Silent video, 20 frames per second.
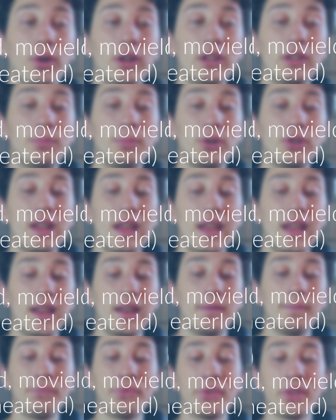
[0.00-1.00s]
pertain
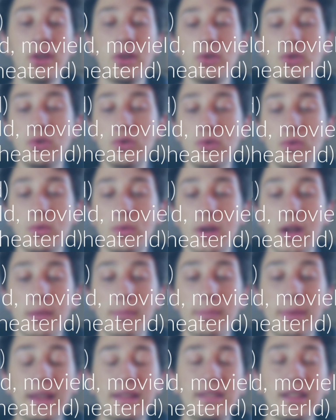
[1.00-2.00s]
to
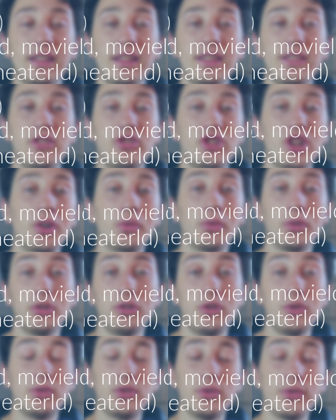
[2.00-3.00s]
basically the general
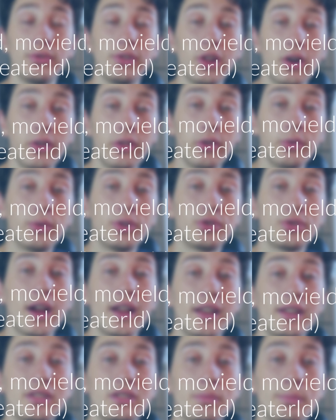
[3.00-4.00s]
user flow that we're trying to
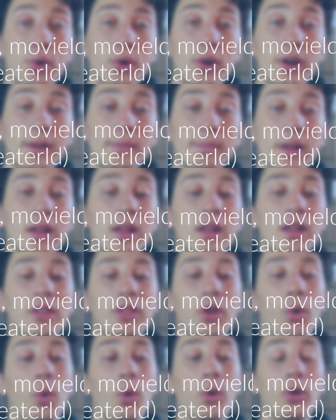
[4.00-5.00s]
support, the
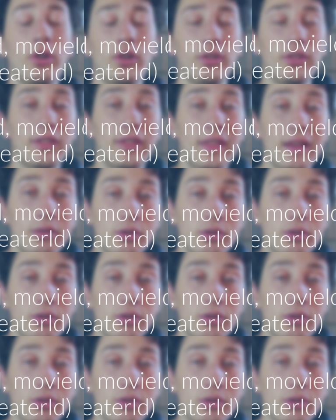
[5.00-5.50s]
order that they would be